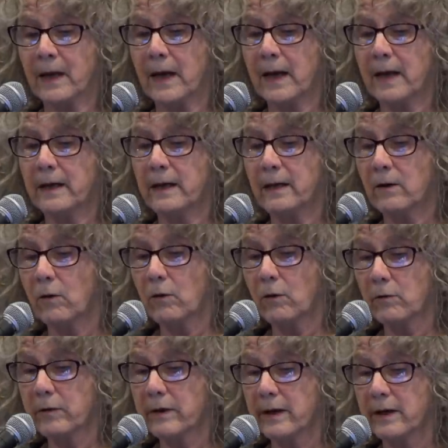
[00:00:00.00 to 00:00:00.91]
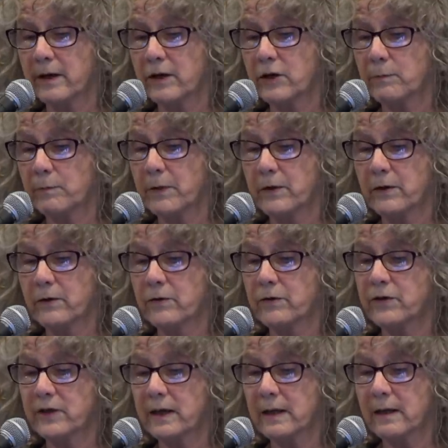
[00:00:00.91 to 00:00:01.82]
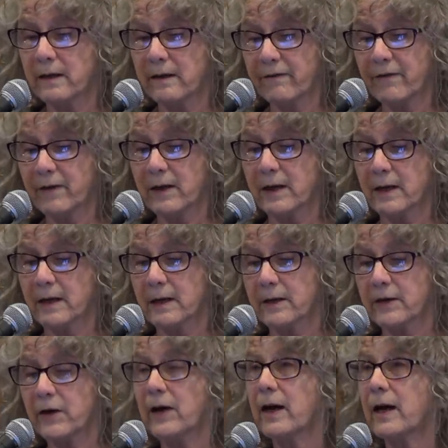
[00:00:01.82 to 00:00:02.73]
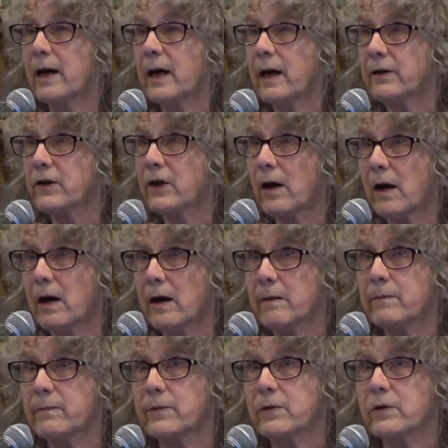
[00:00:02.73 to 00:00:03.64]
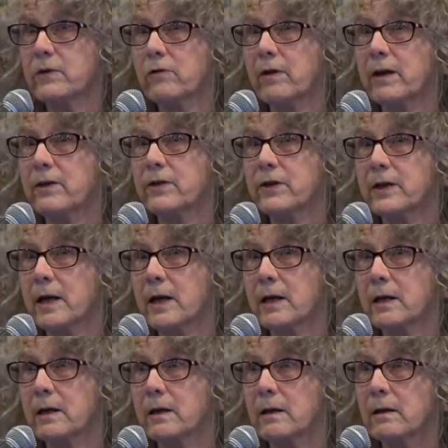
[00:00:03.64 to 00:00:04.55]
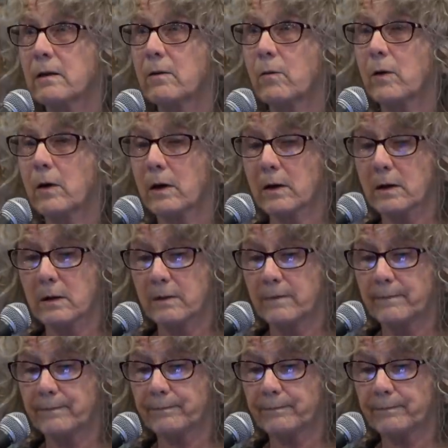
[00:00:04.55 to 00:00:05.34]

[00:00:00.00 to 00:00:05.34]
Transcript: and in old age produce significant and at times transcendent work.